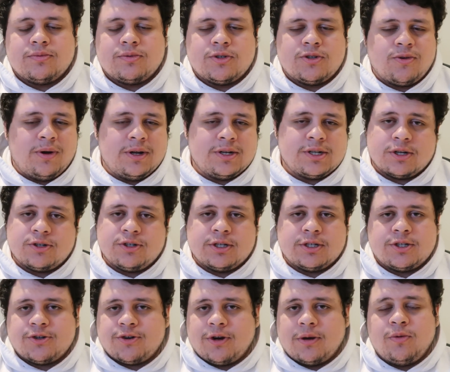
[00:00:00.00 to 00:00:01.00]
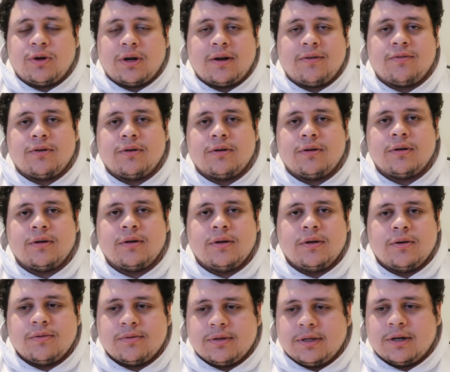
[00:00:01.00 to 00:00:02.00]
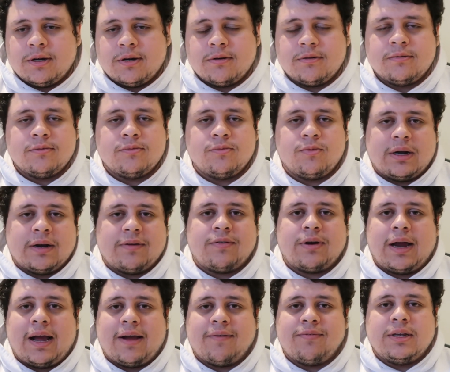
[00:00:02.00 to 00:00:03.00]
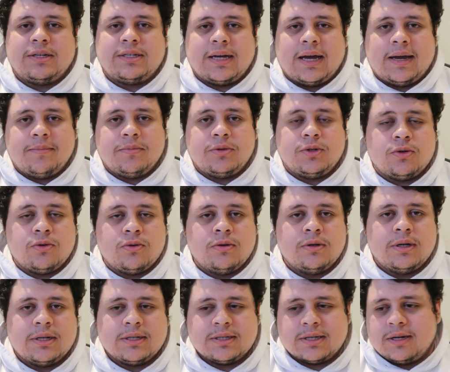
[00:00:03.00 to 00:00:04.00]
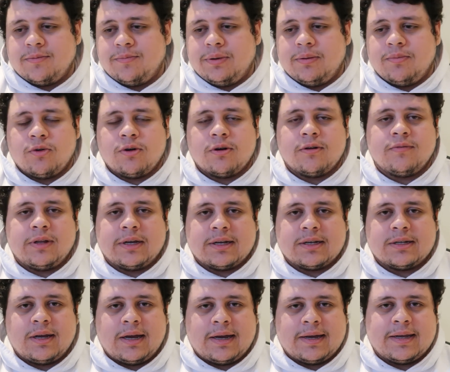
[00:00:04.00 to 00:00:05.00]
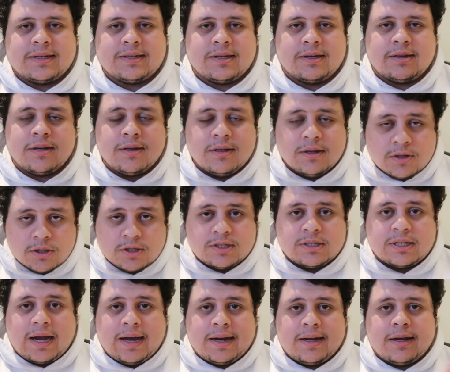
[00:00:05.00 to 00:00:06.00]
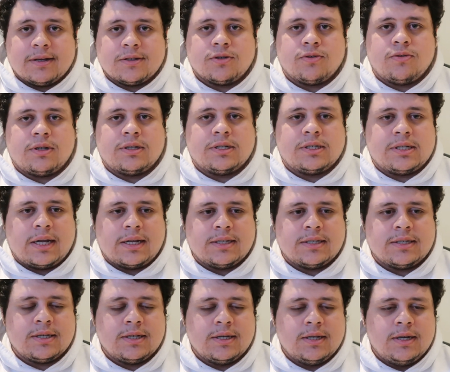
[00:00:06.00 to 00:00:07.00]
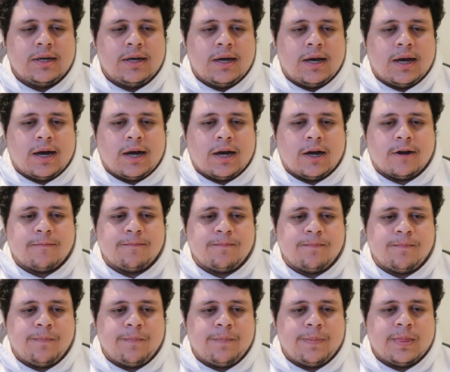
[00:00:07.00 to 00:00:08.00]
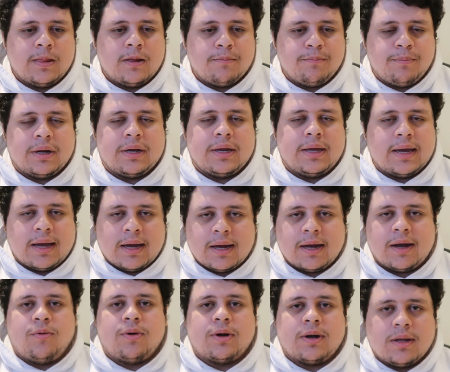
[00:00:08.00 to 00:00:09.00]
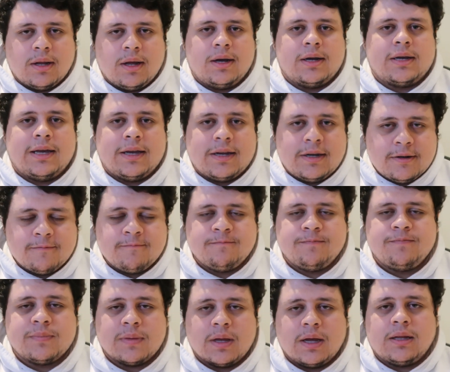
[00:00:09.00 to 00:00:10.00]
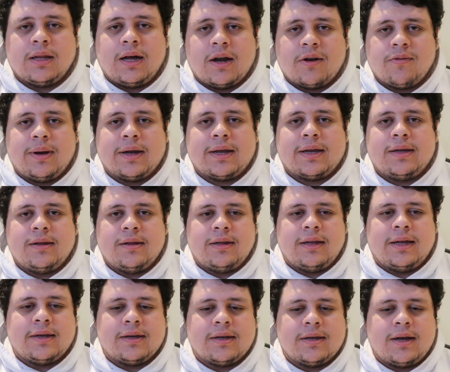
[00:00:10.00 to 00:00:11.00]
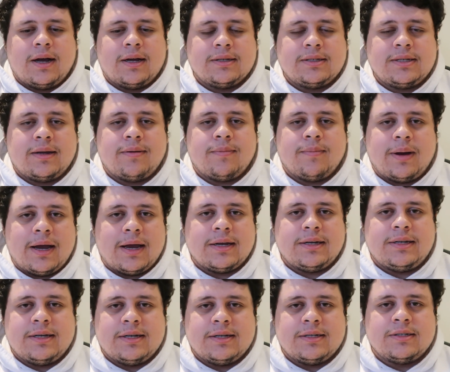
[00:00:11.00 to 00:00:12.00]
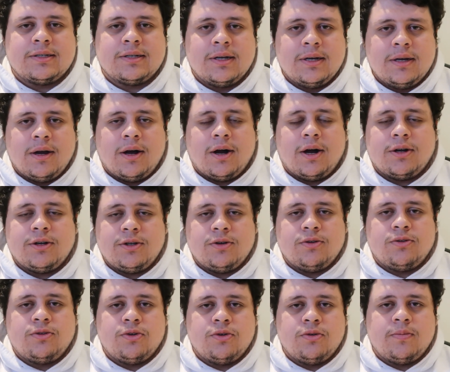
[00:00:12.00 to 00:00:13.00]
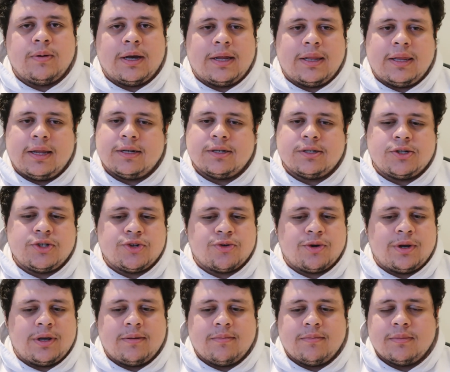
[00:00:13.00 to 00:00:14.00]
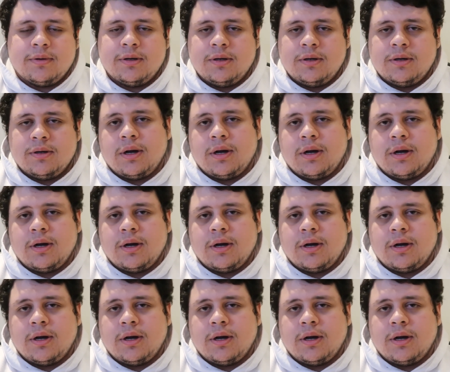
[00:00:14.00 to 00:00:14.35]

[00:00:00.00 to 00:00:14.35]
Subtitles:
Twitch, I'll just stream whenever, you know, whenever I have the time to. It's gonna be more of like I guess a side hustle in a sense. But yeah, I want to lock in a lot of my content, my ideas on YouTube, and then stream